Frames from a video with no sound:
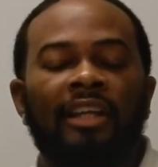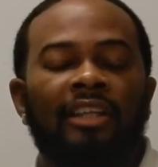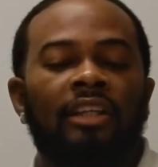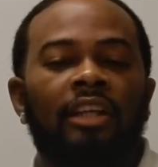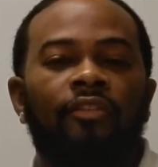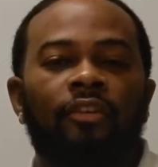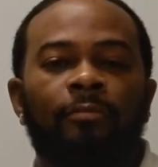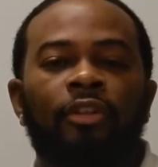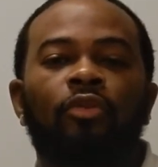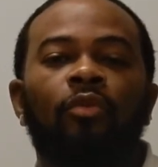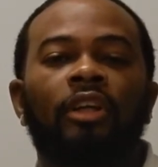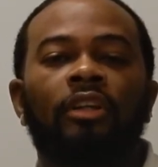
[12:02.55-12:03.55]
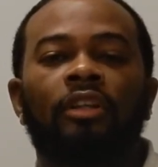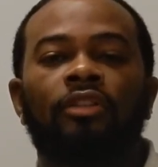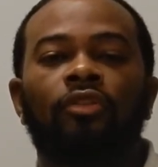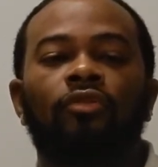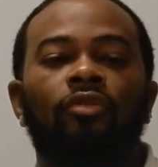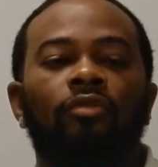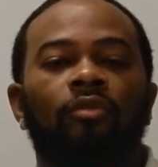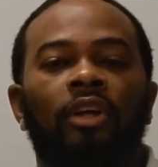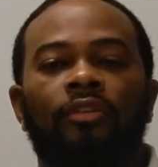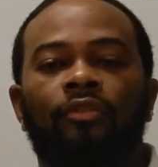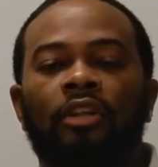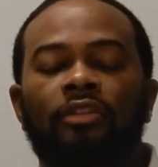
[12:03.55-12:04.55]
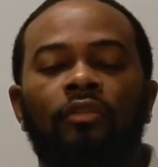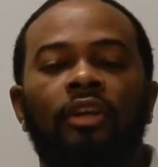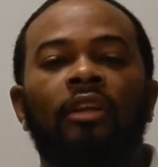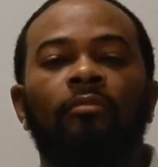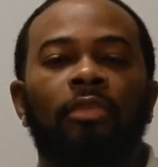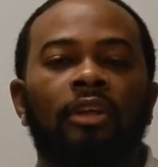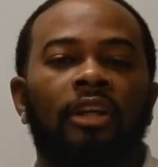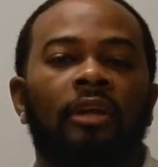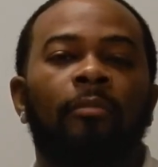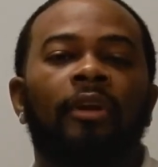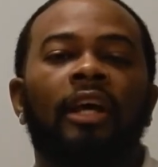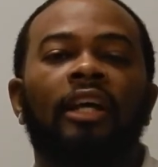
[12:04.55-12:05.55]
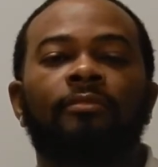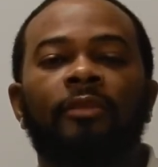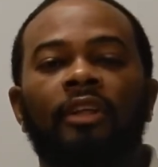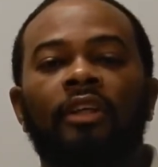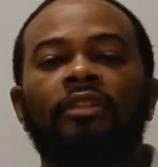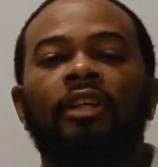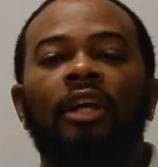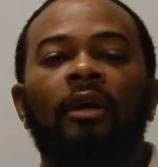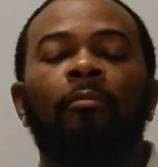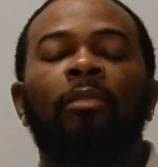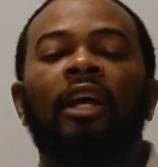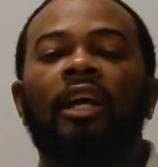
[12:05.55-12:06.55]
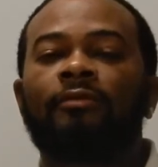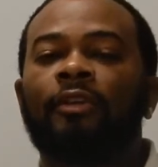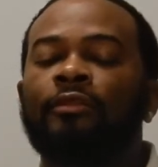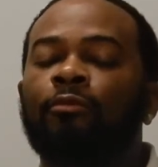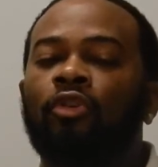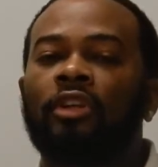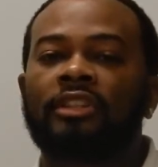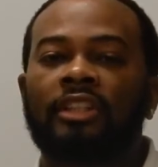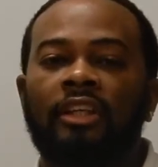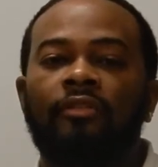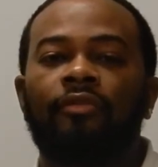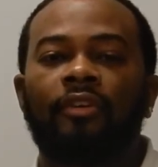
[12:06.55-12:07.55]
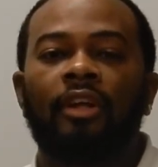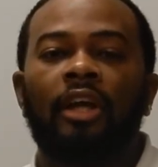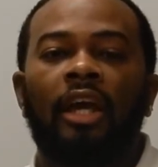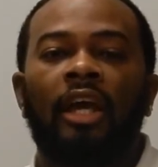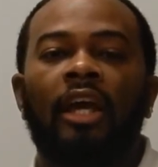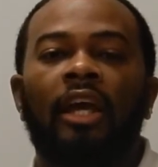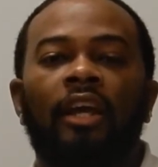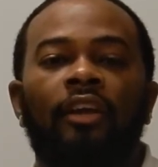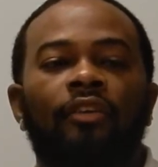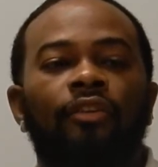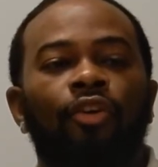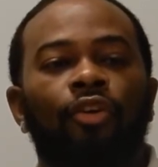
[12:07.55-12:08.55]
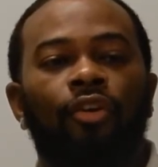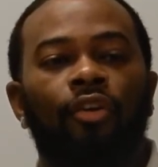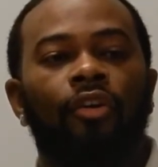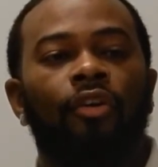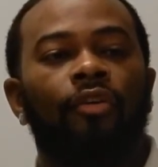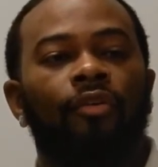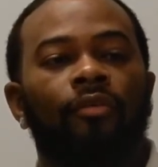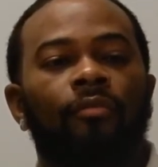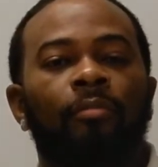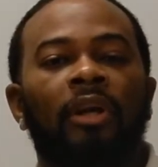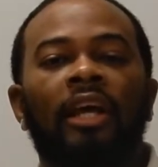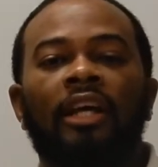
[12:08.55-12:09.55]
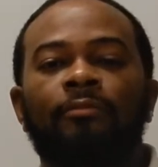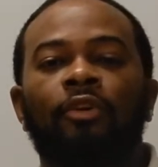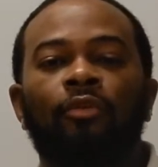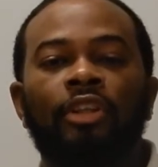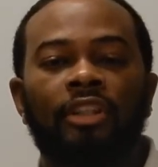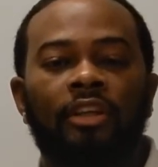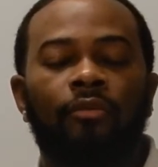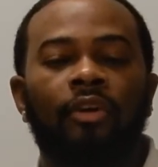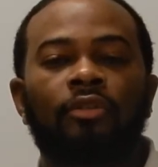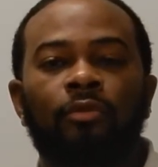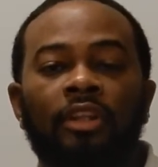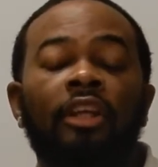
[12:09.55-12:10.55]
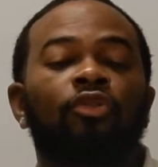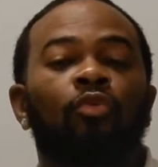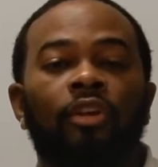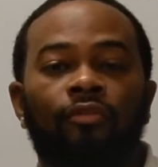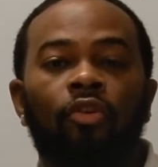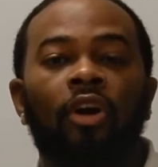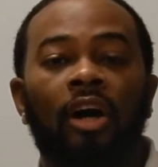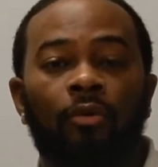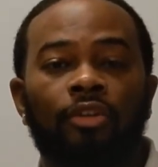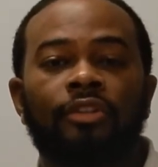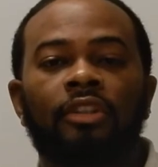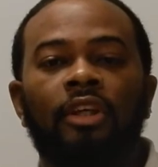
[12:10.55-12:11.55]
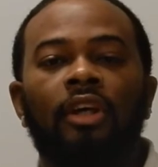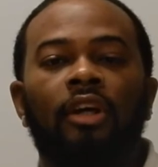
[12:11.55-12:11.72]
The difference between the two, as far as donating blood and plasma is more safe, and your plasma regenerates within 24 hours.